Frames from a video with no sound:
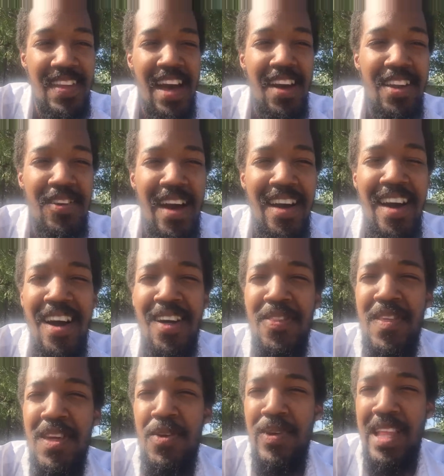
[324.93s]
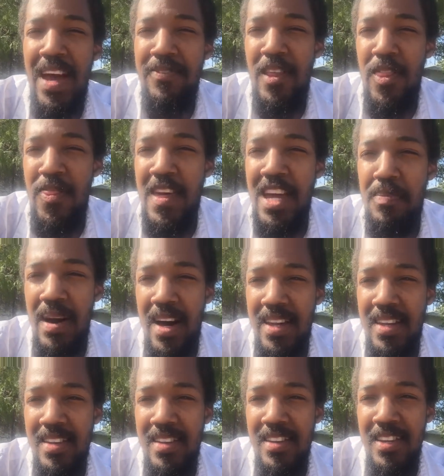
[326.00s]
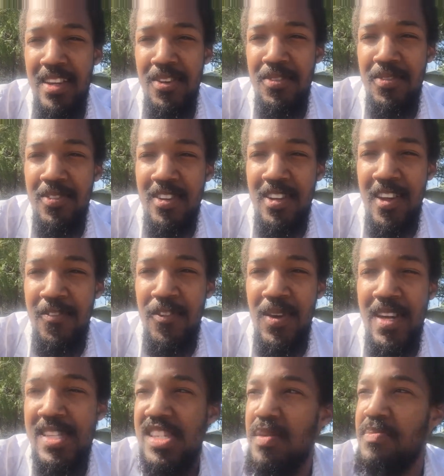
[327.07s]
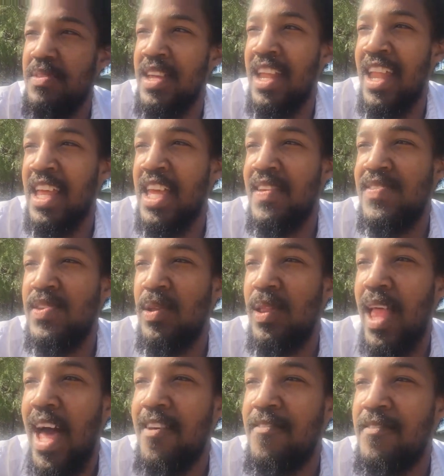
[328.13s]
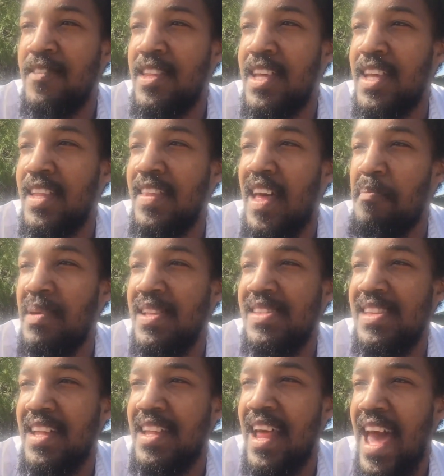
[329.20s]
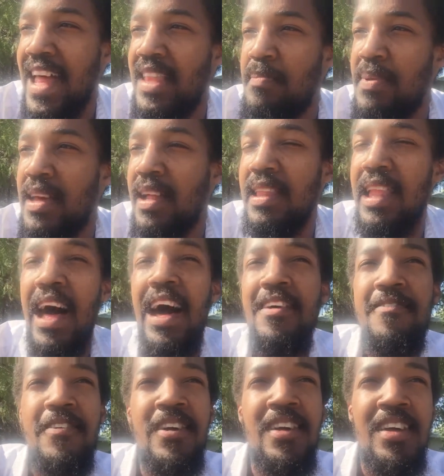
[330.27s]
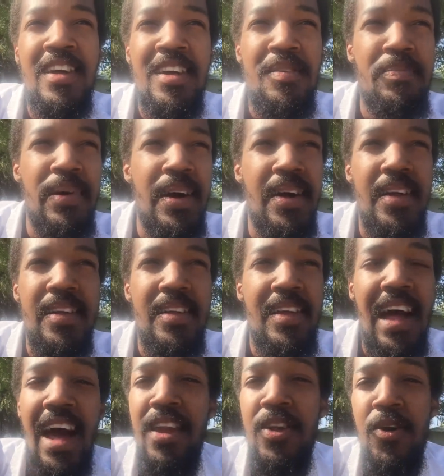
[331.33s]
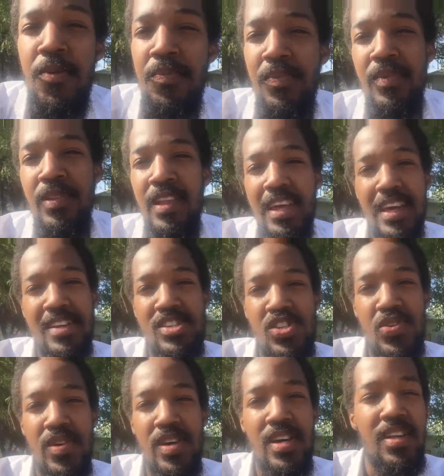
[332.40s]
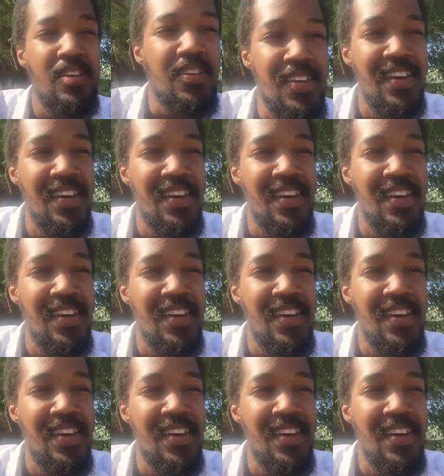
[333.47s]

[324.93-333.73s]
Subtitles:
I don't think you really have to think about it. If you eat something and it gives you life, then that means that it had to be alive. But I don't know, look into it.